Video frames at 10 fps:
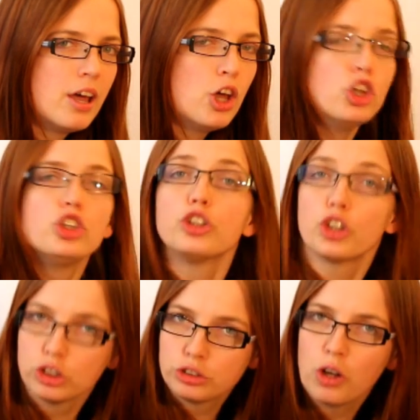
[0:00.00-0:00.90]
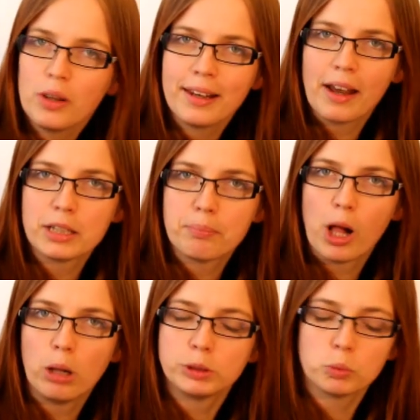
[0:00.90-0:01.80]
To control the light
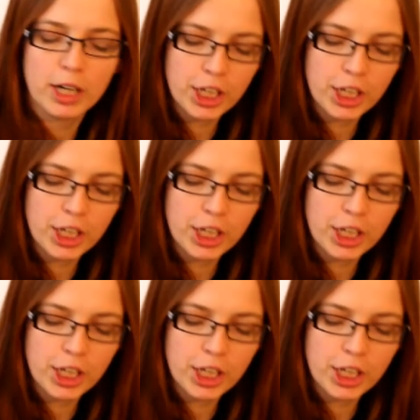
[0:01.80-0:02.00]
bulbs, we're